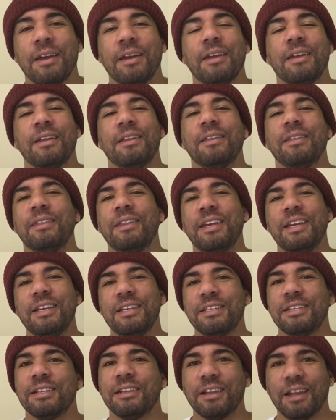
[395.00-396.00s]

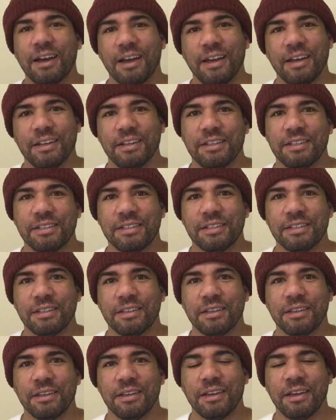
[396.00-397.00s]
These lights
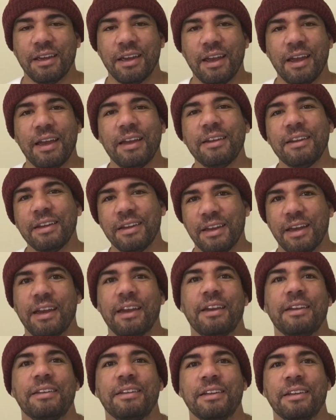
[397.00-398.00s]

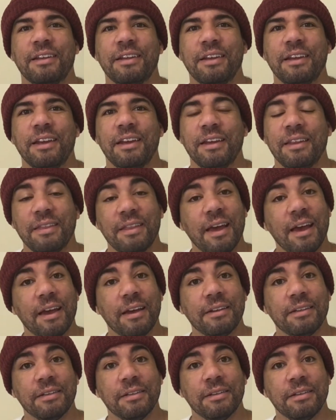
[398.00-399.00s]
indicate that
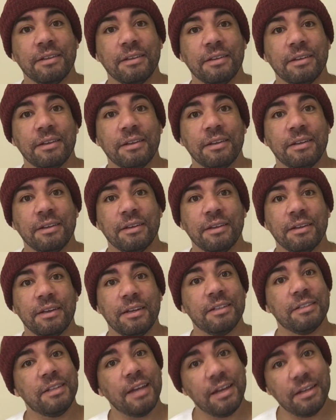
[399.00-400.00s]
it's
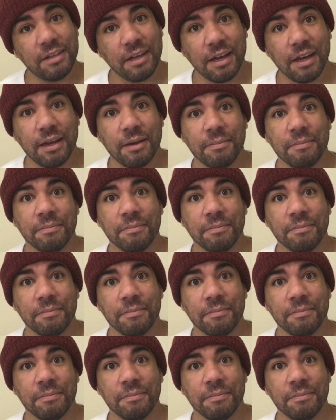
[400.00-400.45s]
daytime.